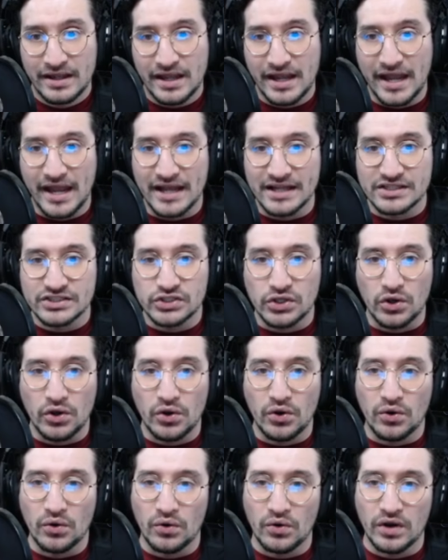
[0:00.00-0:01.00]
And
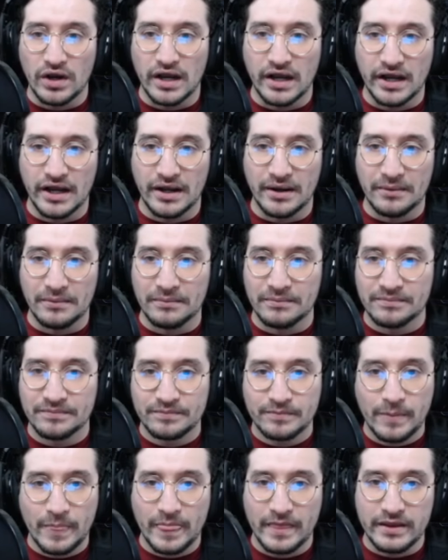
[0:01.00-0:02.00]
so
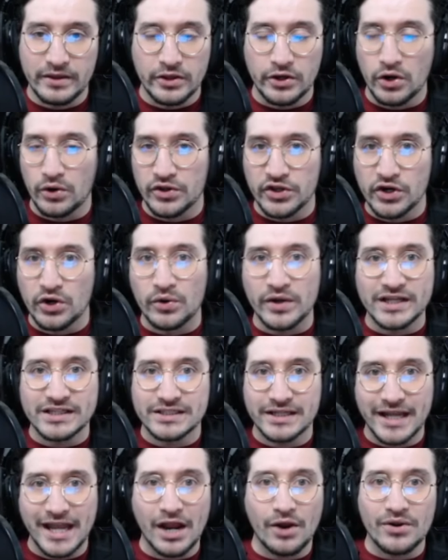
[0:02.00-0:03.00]
you don't get
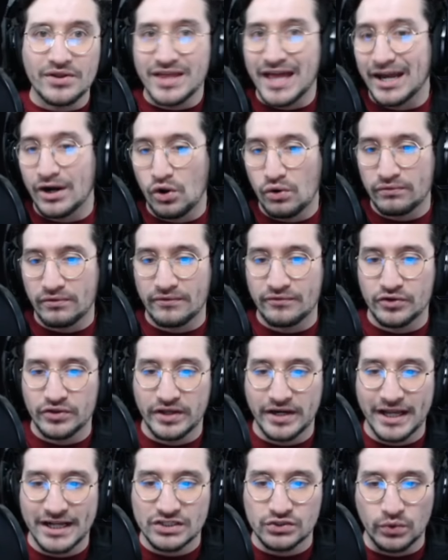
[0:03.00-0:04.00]
to carry that over for
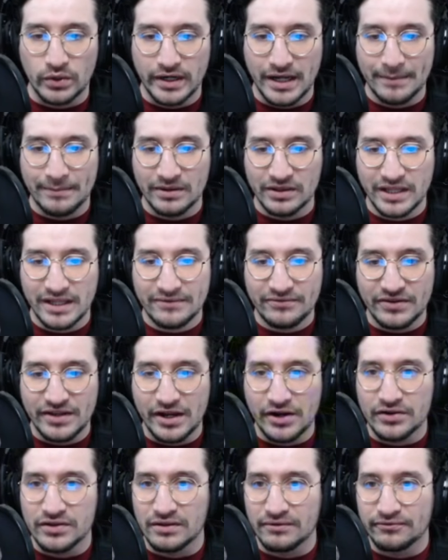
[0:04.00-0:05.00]
the next one. I believe
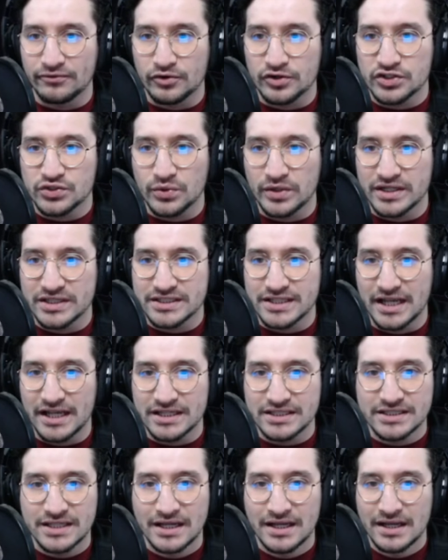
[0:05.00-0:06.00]
here in the first one, it
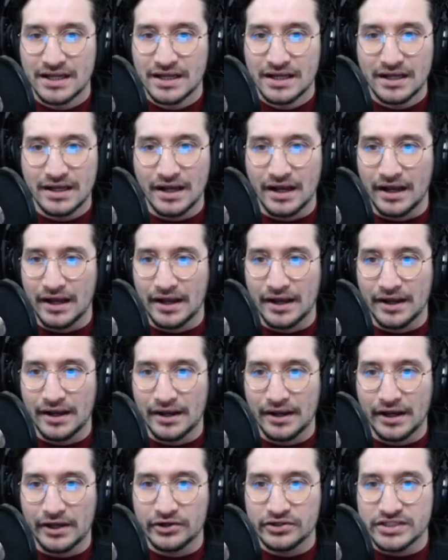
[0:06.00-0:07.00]
says
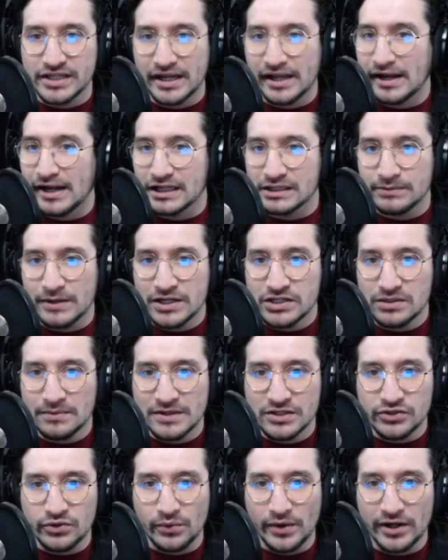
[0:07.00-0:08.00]
Undertaking an expedition
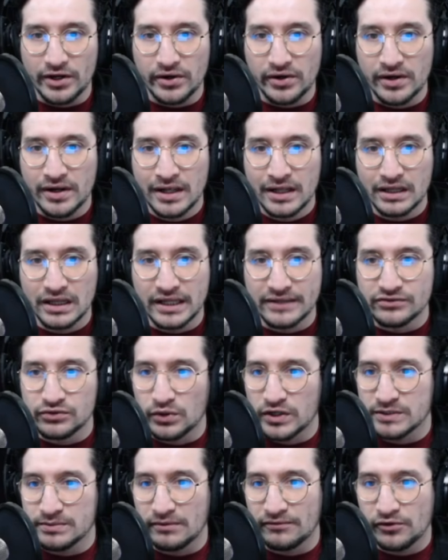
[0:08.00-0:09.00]
means your raider leaves the
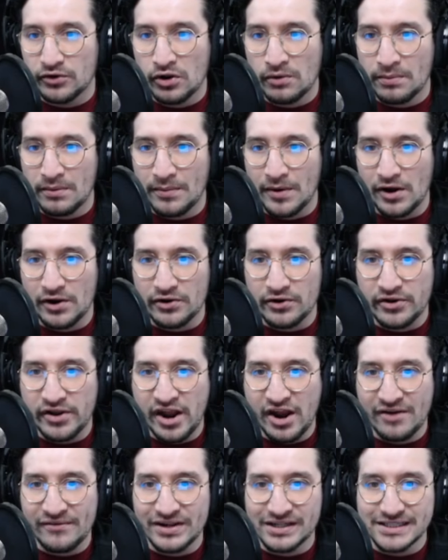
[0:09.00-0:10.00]
respite for good. Preparing your
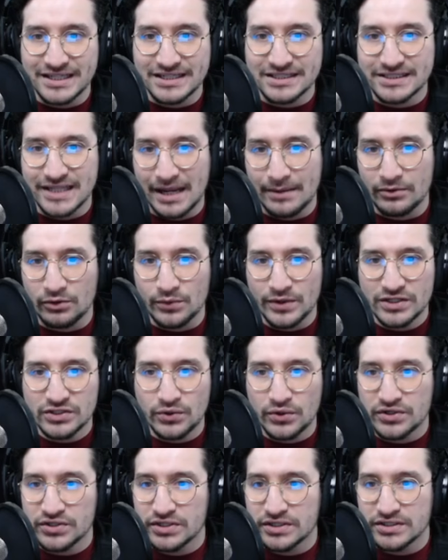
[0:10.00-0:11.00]
caravan takes time and
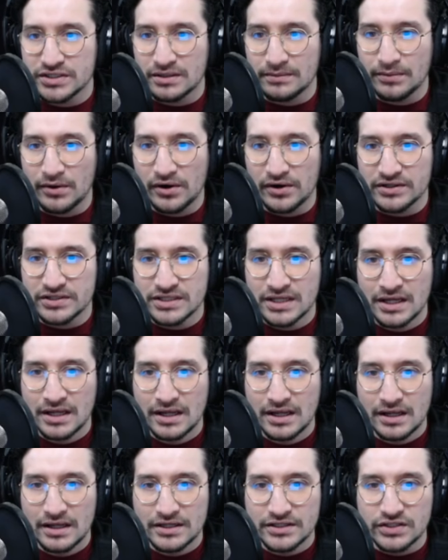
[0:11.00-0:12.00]
resources to depart.
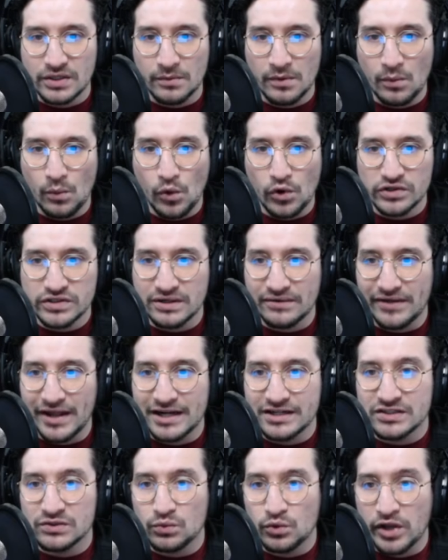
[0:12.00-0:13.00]
Some rewards and
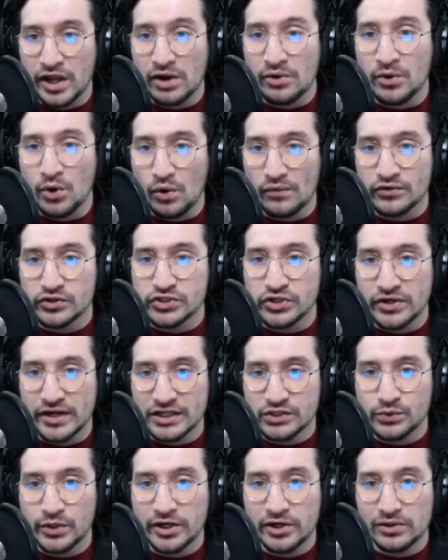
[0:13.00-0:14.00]
advantages will carry over to your
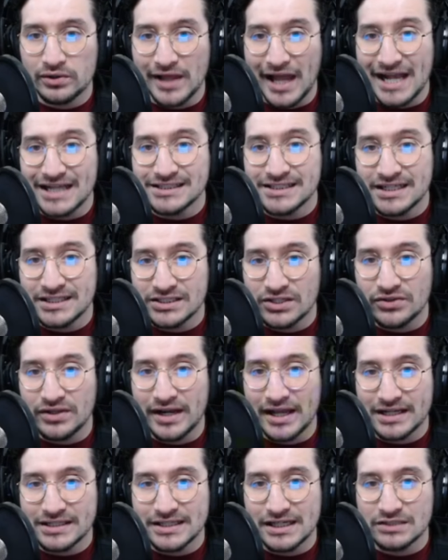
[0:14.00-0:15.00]
next raider, lasting until the
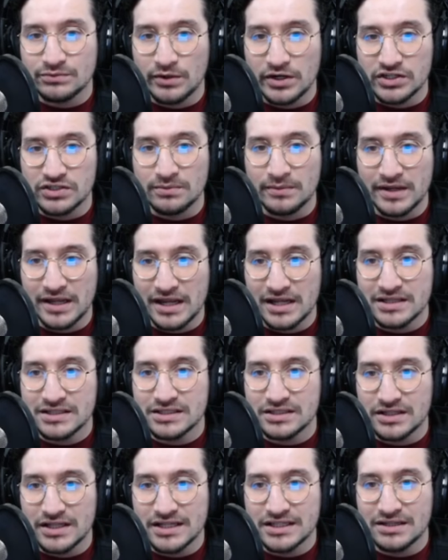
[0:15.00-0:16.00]
next expedition
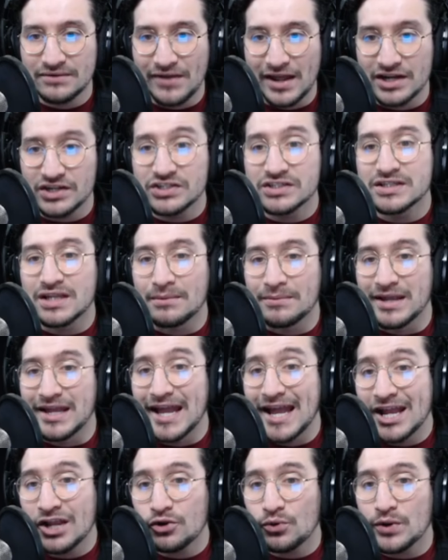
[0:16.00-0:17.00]
begins. These advantages can be
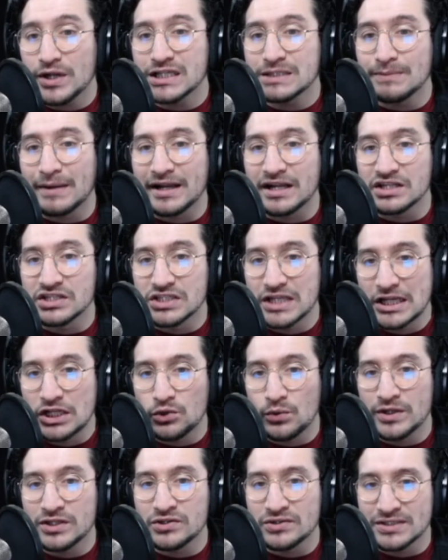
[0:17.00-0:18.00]
increased by
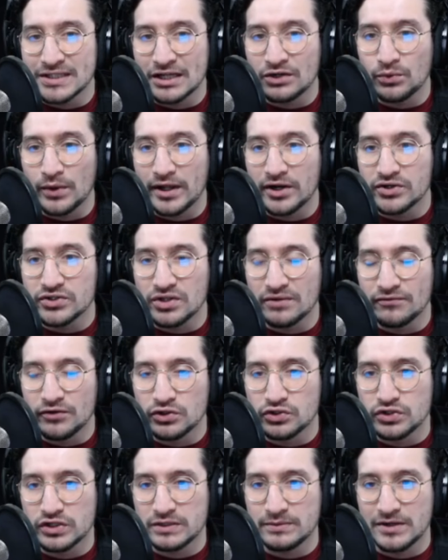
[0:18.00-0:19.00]
continuing to send raiders on
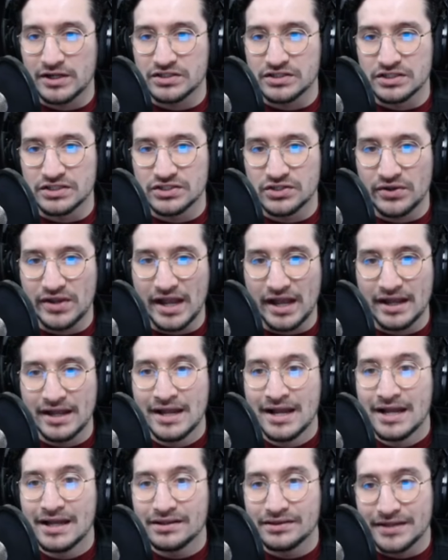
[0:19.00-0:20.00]
future expeditions. So yeah,
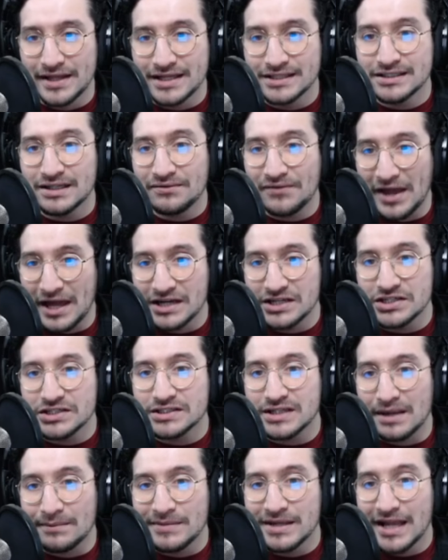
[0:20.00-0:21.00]
these advantages
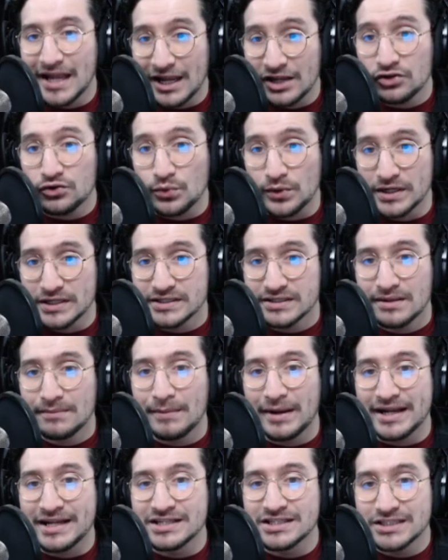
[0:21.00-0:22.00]
can be increased
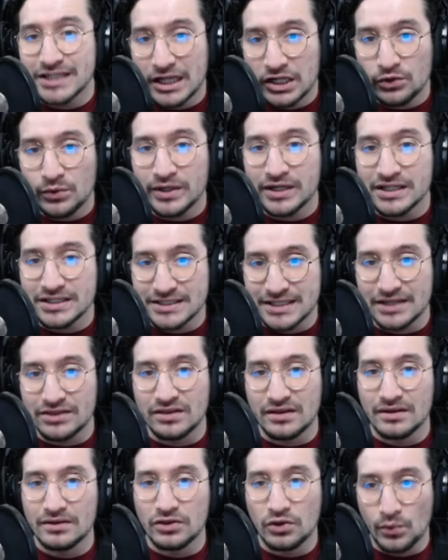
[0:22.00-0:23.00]
by continuing to
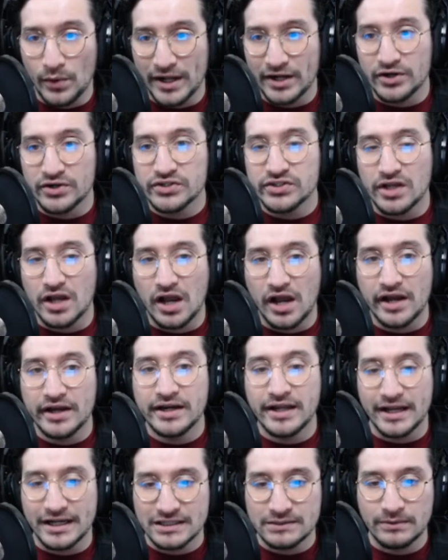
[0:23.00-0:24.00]
send the raiders
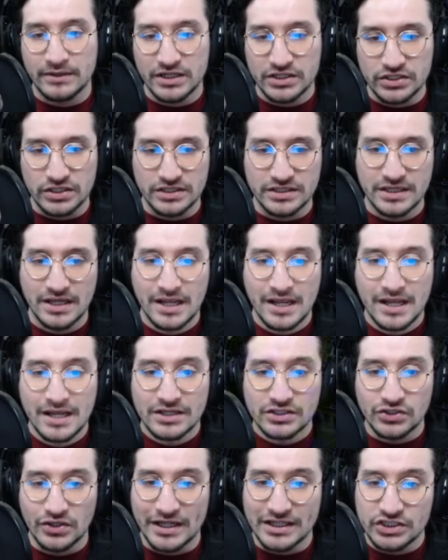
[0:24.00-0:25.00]
on expeditions.
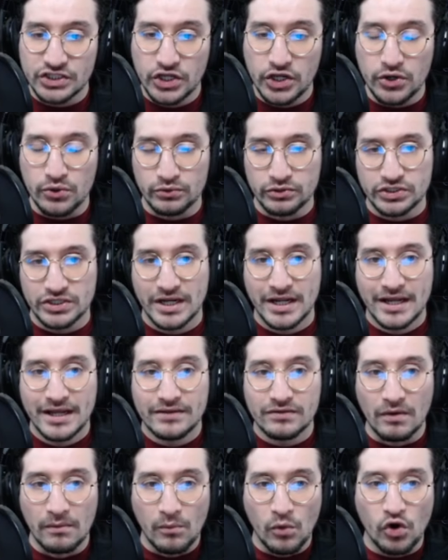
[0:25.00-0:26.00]
So that's huge.
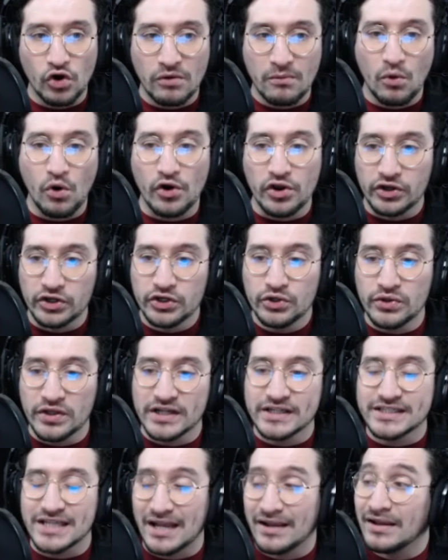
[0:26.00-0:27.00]
The more and more you do
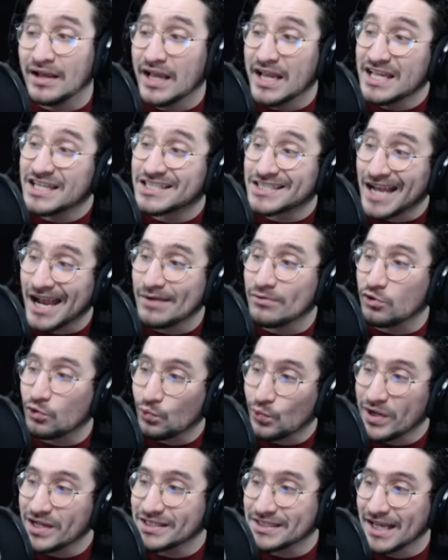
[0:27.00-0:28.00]
this, each time you
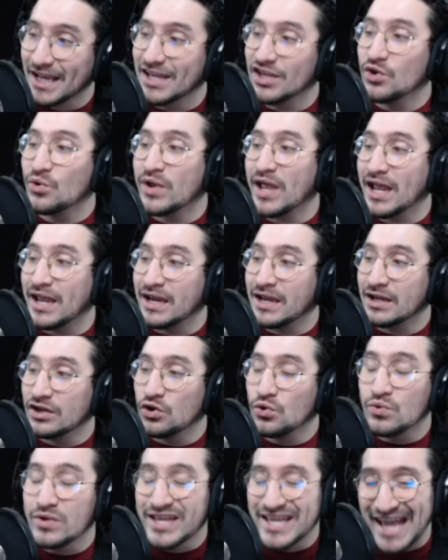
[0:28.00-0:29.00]
reset, you
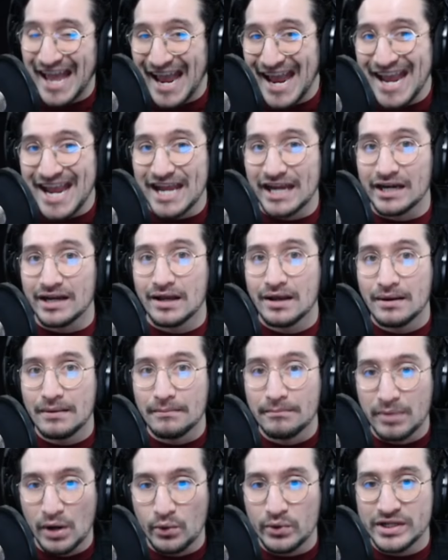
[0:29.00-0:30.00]
gain
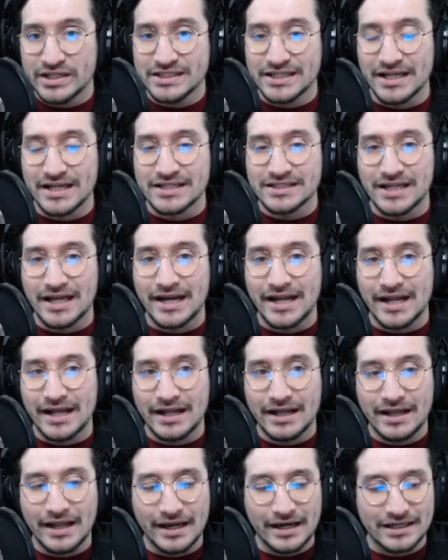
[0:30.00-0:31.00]
bonuses, and
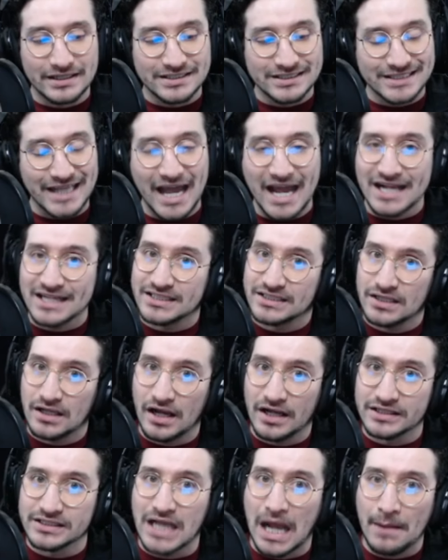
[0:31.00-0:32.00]
it stacks
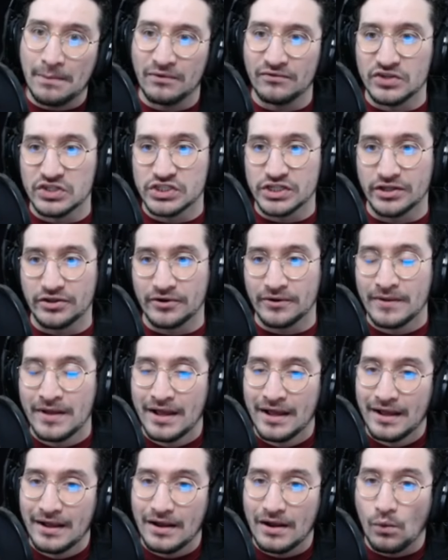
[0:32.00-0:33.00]
on top of each other.
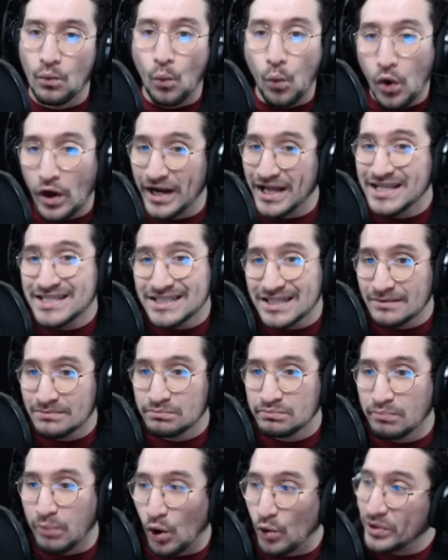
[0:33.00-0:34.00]
What is the
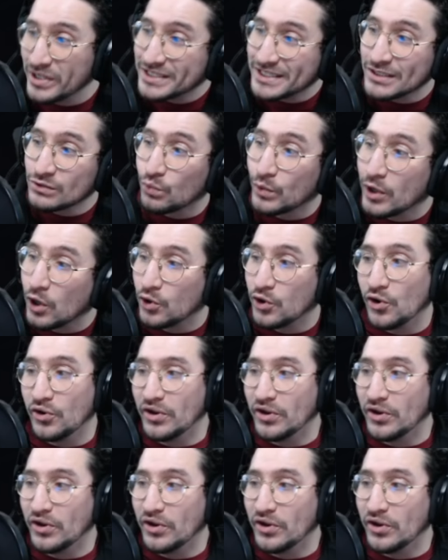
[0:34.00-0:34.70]
bonuses? We don't know